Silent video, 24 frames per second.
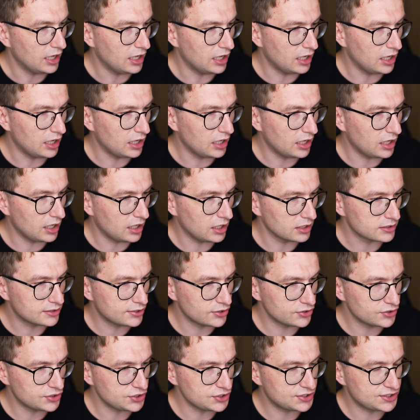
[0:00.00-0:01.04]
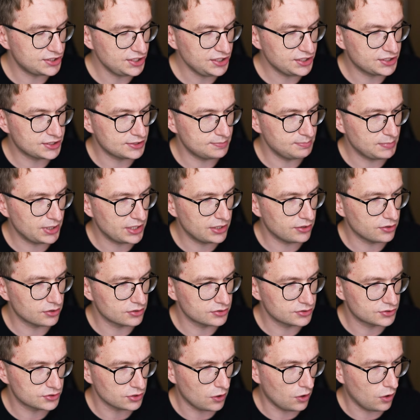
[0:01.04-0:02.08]
36
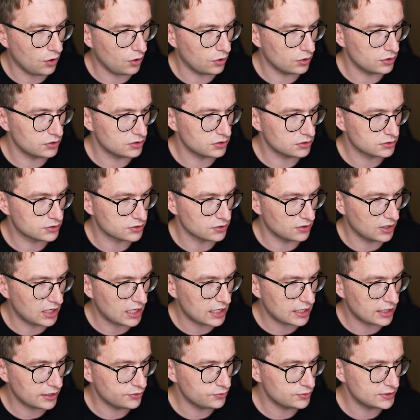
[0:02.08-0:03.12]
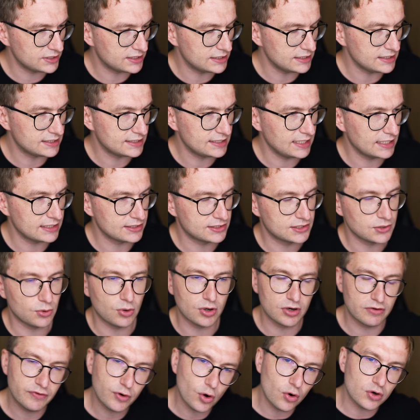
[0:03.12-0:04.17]
millions on Solana USDC and so
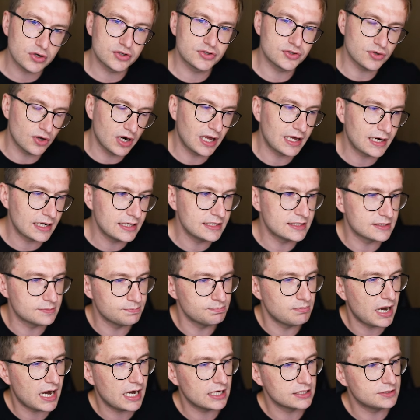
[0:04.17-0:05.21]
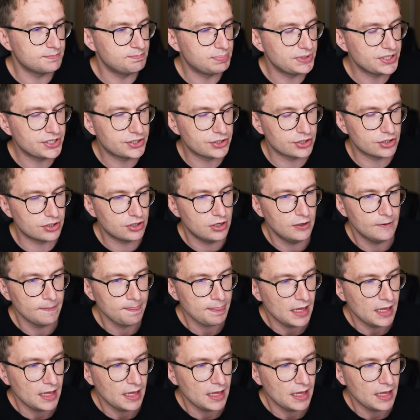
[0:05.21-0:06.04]
on. Of course, Solana is much bigger.